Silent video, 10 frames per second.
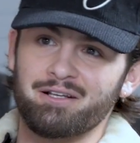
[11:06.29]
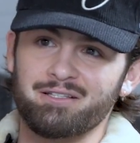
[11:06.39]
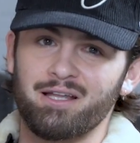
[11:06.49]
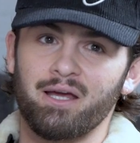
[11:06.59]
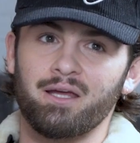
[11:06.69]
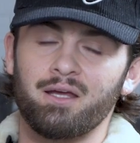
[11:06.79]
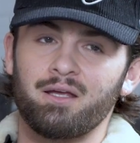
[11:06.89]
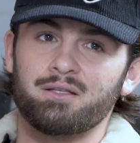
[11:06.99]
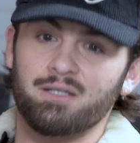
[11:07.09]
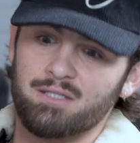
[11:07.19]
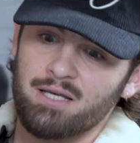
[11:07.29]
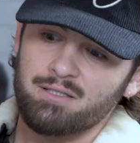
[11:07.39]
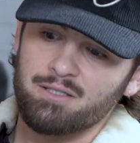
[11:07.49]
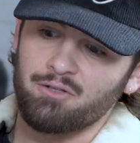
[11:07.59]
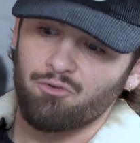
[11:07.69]
Cause like
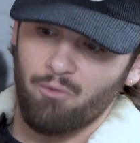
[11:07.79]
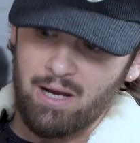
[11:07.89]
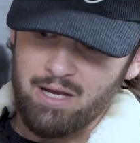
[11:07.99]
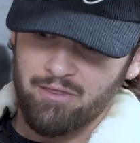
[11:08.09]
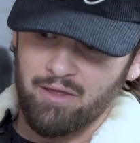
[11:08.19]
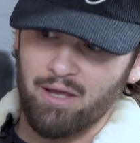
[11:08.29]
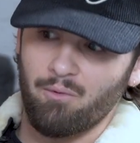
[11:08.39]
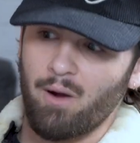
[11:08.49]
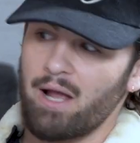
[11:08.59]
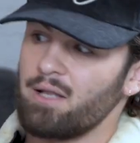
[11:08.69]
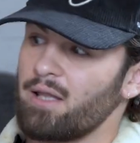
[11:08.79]
success is a great thing, right?